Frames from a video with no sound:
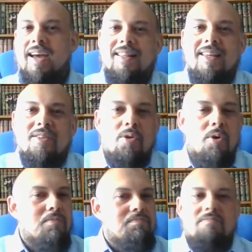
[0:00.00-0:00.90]
And they
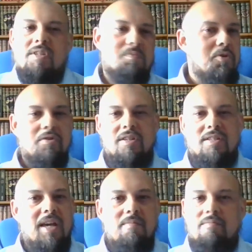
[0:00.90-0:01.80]
thought it's both the
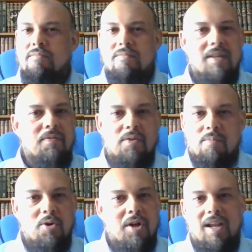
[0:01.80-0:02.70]
same, therefore
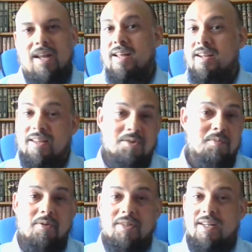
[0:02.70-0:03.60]
they're both halal. And Allah
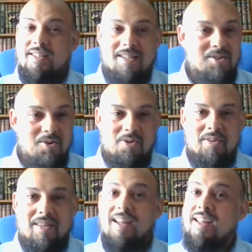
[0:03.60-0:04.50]
subhanahu wa ta'ala says, no,
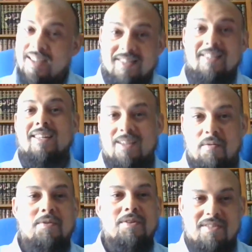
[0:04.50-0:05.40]
there is a
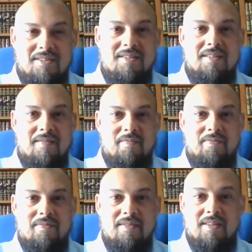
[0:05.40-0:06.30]
difference.
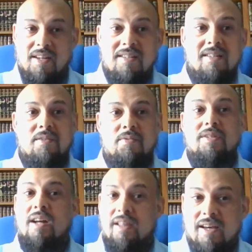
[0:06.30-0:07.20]
There is a
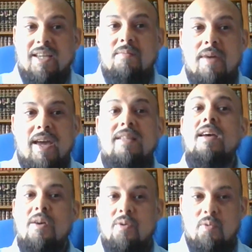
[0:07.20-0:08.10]
difference. Allah, He made
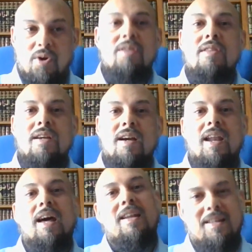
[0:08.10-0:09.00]
one thing
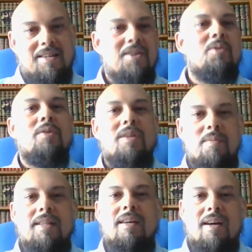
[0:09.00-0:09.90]
halal and the other one He
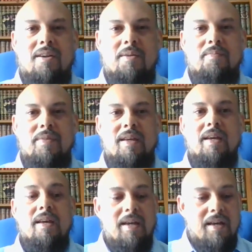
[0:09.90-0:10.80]
made it haram.
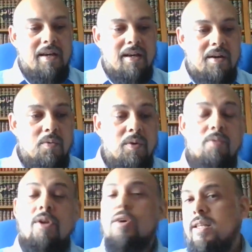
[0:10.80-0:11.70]

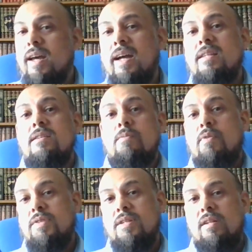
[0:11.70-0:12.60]
When we look at the hadith of the
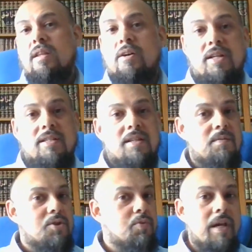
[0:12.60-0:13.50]
Prophet sallallahu alaihi
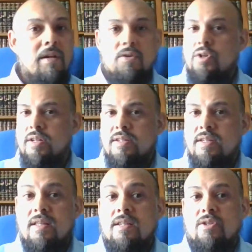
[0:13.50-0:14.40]
wasallam as well, you're going to
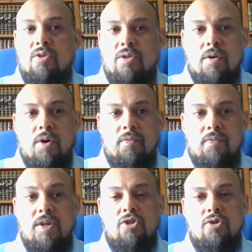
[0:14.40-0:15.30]
these sort of
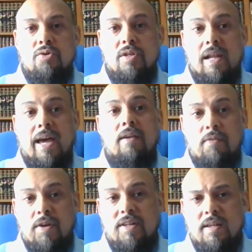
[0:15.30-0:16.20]
issues.
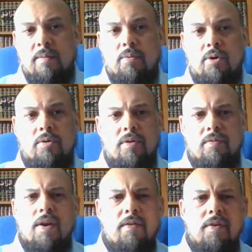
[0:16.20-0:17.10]
Like, for example,
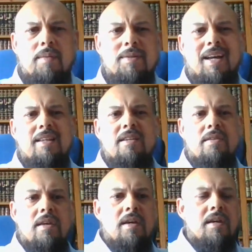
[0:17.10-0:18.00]
very famous
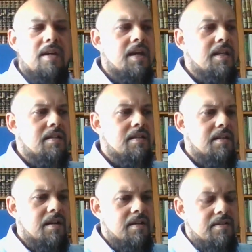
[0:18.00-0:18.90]
hadith
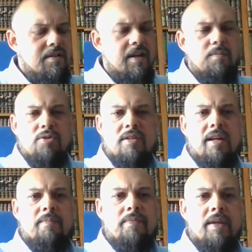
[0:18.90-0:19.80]
in Sahih
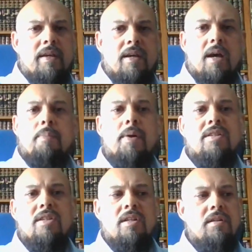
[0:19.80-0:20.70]
Muslim, a
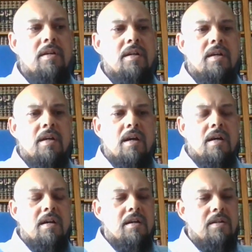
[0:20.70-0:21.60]
person,
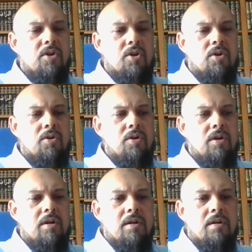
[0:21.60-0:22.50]
you know,
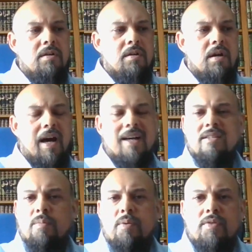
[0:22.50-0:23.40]

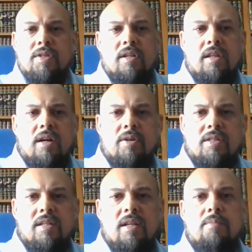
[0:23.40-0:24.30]
asked the Prophet sallallahu
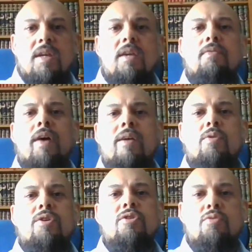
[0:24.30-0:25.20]
alaihi wasallam, if I
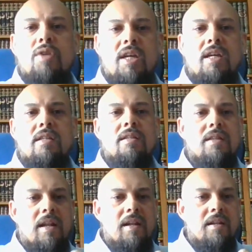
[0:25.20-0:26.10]
was to eat
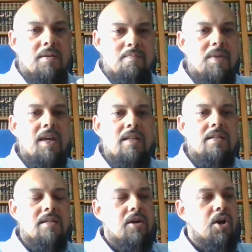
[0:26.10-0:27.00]
the, the
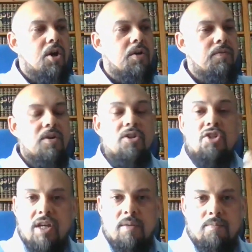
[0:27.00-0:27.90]
meat of a
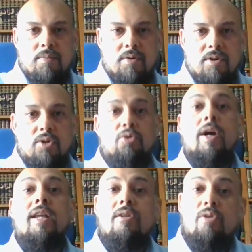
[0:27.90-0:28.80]
sheep,
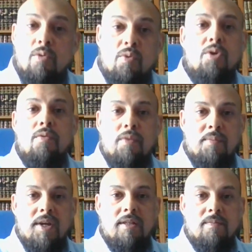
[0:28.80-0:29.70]
do I need to do wudu
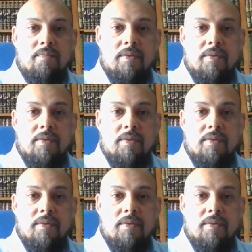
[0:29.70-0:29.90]
from it?